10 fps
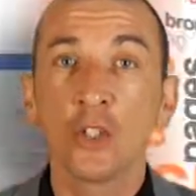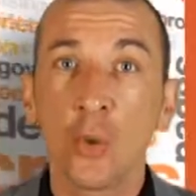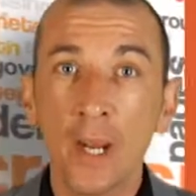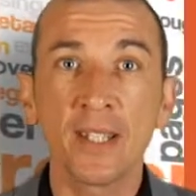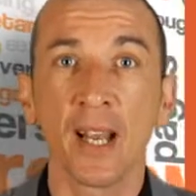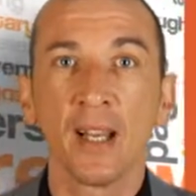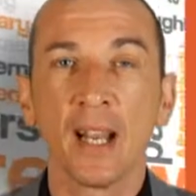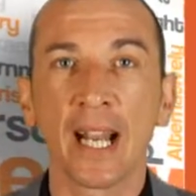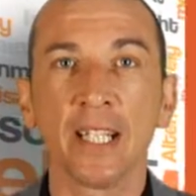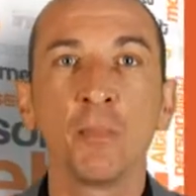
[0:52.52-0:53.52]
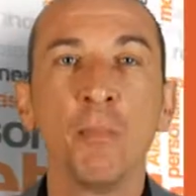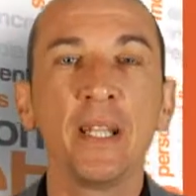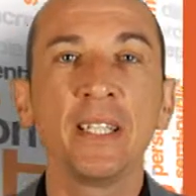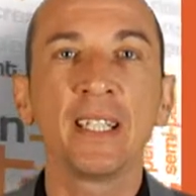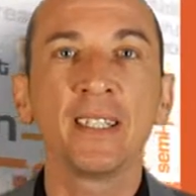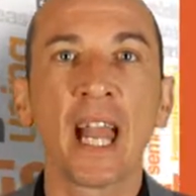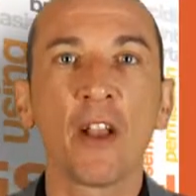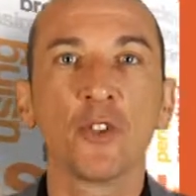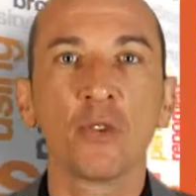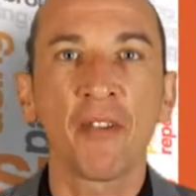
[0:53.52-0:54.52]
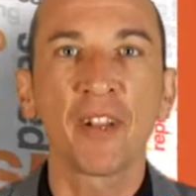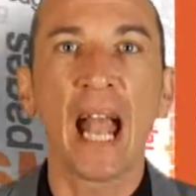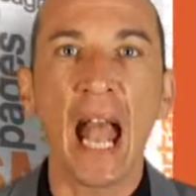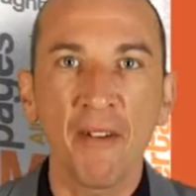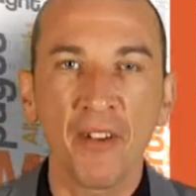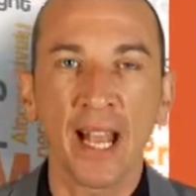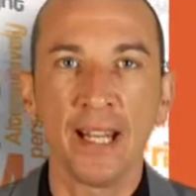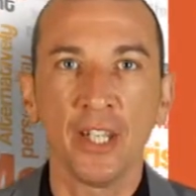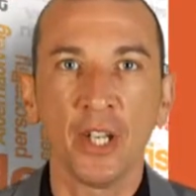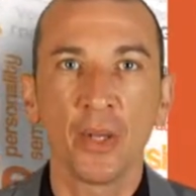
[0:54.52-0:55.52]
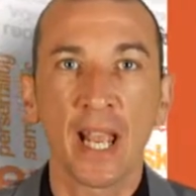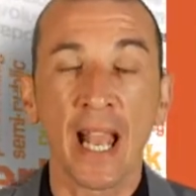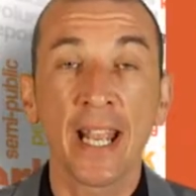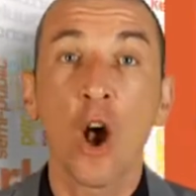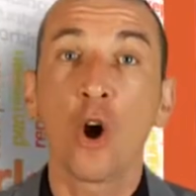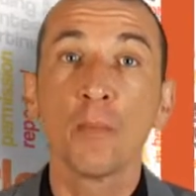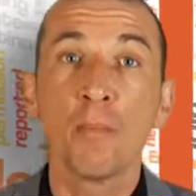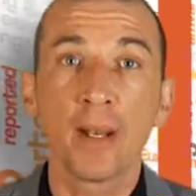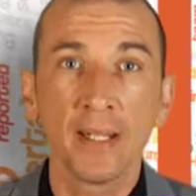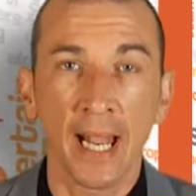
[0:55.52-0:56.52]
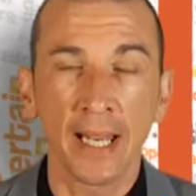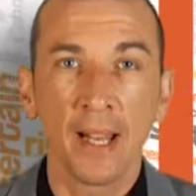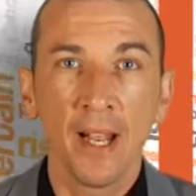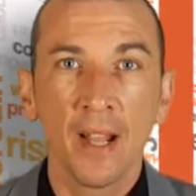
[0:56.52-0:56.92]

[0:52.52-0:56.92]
Twitter had its busiest day of traffic ever in the UK on Monday.